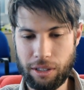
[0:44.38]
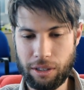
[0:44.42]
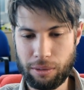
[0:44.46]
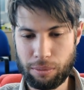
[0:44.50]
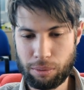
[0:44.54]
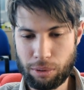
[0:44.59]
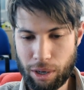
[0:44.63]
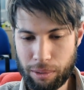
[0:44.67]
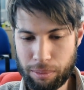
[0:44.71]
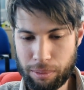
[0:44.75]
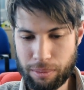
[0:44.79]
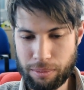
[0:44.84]

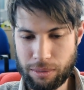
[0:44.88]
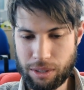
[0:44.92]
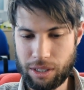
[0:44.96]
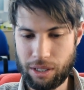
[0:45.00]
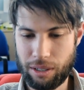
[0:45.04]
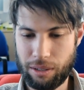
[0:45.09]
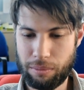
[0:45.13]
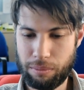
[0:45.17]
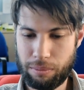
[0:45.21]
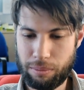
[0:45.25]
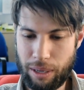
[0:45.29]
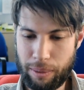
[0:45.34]
problems
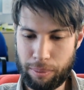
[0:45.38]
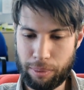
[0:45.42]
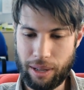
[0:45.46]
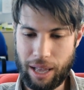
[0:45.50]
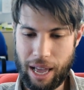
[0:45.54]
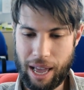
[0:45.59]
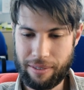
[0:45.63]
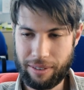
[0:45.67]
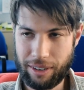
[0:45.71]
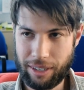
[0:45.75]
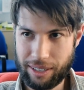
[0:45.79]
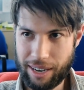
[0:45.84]
that people are
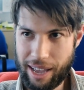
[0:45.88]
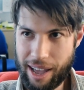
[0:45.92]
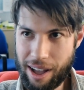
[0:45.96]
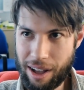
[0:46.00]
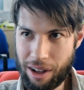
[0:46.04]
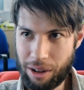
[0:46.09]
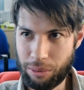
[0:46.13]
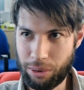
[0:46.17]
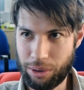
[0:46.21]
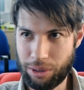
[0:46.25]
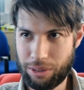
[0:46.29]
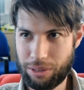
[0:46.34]
having
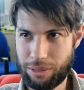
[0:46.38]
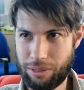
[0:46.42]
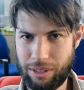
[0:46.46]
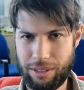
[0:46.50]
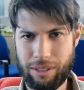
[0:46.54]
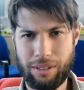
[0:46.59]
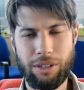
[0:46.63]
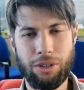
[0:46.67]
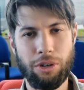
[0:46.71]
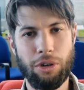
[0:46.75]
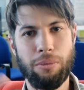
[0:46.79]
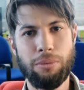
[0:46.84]
now with
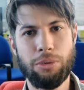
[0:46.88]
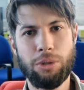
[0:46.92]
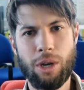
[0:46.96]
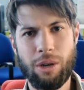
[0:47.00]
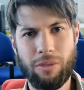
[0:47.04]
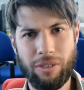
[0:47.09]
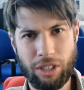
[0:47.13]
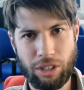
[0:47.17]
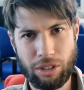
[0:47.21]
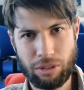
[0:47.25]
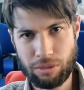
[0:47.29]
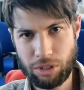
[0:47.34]

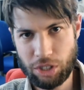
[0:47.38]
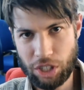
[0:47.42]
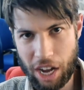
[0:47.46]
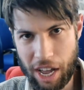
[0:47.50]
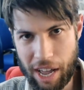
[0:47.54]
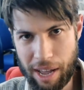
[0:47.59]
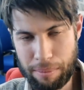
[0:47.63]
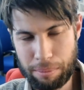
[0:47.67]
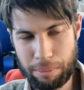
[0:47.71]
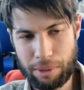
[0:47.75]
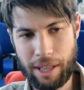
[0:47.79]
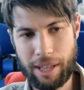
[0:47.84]
observing
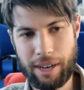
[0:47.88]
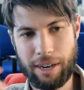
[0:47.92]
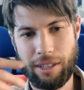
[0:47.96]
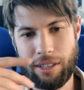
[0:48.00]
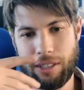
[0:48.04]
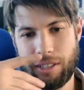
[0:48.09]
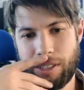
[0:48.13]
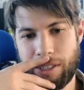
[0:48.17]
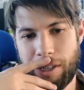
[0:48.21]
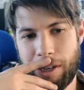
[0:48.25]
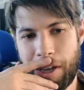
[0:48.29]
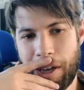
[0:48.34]
giant
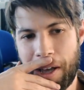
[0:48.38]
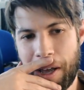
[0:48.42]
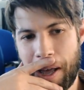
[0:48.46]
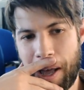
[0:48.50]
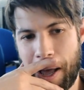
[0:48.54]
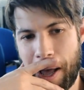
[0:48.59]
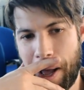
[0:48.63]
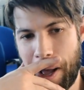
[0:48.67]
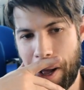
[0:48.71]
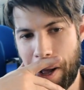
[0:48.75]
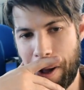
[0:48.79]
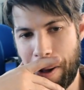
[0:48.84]
planets
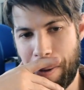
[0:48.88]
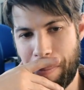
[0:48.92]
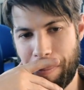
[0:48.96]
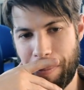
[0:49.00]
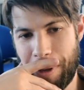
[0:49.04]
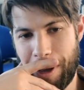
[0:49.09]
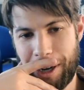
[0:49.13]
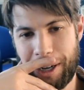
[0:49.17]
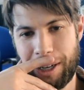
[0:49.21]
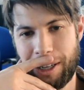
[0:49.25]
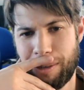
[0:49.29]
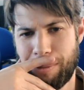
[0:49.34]

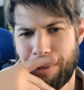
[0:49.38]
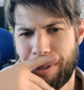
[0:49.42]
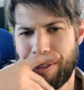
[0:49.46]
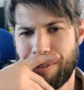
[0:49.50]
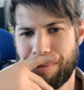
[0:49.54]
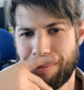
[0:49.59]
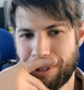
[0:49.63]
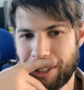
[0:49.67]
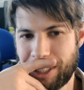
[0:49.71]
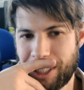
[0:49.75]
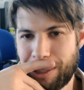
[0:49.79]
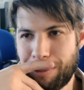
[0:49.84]
are going to be
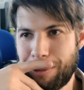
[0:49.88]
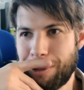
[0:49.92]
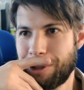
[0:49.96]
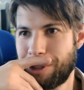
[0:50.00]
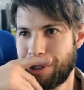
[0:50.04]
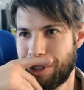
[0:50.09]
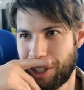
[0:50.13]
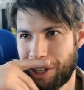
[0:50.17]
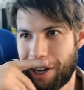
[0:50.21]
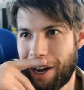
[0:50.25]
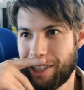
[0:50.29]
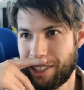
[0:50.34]
similar
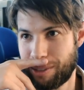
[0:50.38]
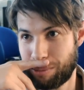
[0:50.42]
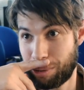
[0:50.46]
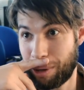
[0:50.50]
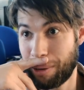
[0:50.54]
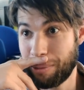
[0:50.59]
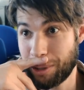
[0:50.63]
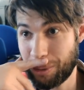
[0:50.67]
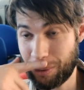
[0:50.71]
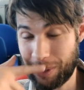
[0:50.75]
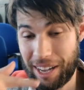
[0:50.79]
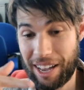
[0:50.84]
to the kinds of
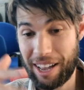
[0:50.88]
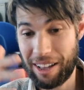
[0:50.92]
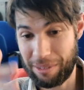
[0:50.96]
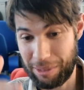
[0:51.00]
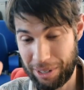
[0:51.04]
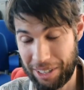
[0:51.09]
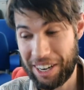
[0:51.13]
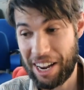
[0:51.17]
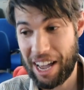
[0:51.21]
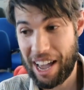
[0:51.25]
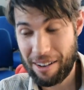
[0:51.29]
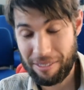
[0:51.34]
problems we're
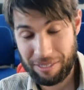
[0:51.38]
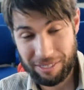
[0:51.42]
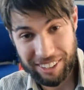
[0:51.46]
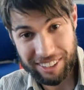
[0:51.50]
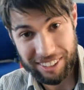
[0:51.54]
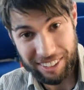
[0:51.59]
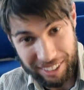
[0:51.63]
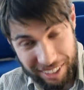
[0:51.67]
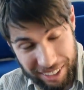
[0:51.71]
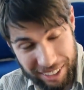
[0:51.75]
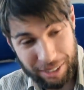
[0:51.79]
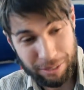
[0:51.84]
going to have
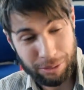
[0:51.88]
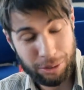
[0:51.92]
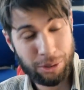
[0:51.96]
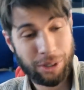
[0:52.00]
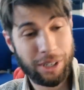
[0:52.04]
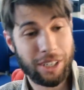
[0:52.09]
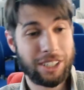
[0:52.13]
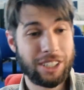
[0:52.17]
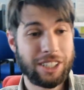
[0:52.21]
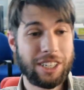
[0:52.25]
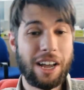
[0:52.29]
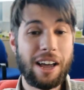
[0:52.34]
in a few
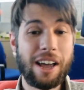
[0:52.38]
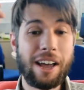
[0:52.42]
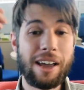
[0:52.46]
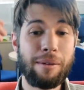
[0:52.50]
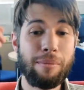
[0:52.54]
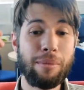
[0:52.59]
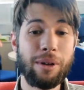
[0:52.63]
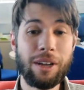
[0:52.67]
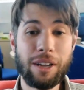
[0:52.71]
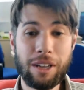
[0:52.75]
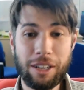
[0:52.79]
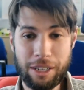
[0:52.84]
years'
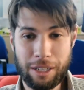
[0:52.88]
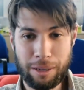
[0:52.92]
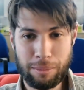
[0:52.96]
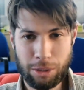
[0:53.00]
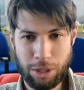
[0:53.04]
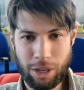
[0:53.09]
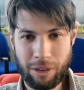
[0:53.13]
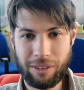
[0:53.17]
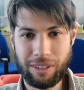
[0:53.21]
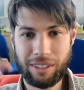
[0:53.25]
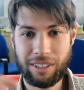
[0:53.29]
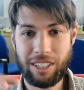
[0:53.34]
time
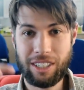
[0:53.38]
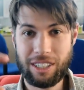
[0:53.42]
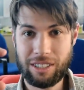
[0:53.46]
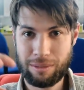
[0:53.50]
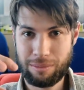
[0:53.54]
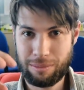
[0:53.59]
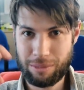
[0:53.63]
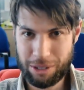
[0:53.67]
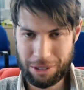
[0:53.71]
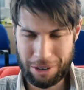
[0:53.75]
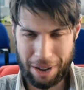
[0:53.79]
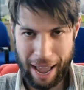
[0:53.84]
observing these
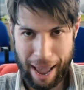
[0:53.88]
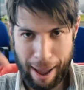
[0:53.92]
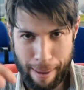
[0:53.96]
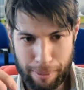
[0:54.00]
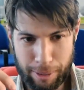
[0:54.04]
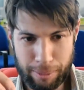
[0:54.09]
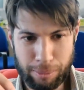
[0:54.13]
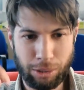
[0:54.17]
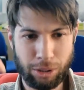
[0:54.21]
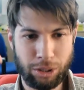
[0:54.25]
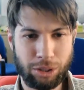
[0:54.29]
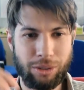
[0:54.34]

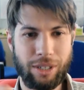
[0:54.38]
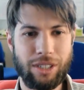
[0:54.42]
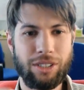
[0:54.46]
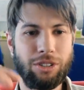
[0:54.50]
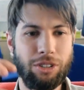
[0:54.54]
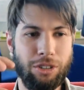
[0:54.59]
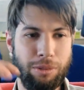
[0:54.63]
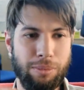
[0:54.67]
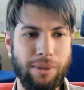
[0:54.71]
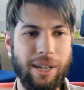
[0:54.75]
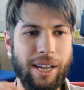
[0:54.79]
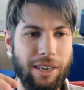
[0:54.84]
habitable
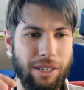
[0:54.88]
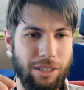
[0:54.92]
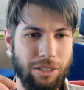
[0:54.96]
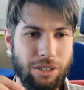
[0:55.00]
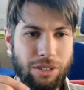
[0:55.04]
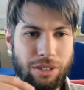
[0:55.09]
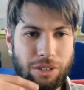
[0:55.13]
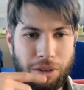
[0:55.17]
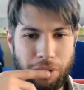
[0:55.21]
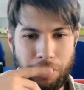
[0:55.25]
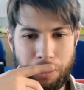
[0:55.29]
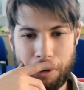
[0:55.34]
terrestrial planets.
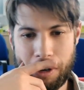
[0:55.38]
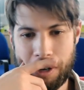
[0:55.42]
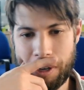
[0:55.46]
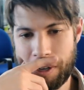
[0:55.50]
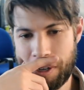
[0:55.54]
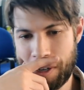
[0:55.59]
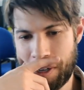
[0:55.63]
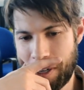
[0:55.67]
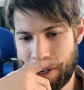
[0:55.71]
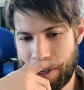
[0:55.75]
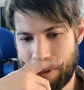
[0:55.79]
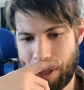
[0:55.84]
So
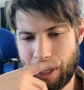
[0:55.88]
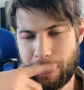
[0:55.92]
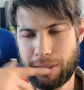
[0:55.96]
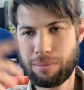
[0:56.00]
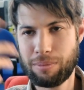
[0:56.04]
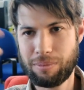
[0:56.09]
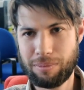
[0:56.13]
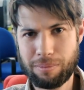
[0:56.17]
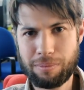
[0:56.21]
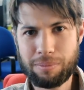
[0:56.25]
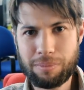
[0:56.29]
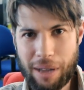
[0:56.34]
that's
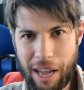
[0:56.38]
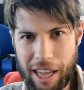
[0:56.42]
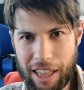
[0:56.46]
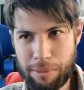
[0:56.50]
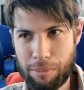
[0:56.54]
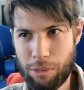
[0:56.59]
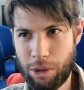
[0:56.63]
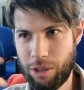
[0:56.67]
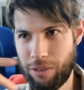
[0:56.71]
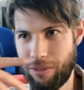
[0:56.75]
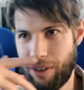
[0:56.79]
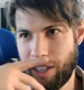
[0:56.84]
part of
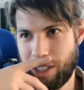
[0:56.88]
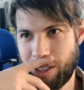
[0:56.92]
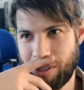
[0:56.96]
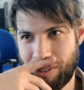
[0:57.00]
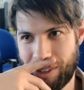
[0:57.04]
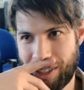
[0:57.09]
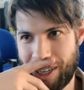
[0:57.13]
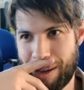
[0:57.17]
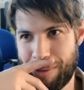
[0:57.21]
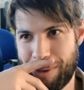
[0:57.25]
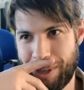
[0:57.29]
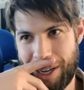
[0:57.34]
the motivation for
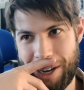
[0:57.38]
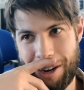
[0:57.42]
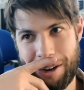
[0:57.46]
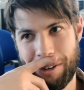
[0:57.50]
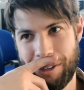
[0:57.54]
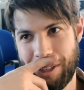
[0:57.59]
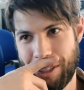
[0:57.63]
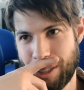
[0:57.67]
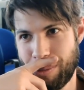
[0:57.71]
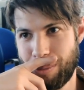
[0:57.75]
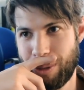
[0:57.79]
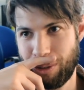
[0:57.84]
coming here,
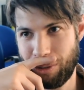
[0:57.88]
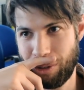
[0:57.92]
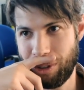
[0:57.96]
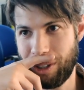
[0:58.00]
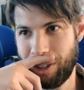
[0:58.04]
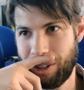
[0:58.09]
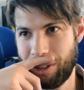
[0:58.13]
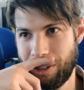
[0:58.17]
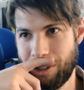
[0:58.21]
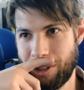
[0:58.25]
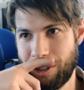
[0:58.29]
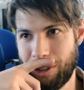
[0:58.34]
and it's been
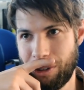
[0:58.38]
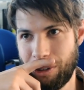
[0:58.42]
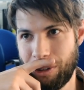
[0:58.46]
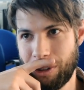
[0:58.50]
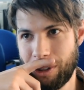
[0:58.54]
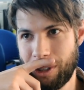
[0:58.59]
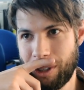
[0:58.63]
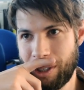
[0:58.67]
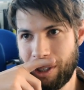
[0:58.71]
really good to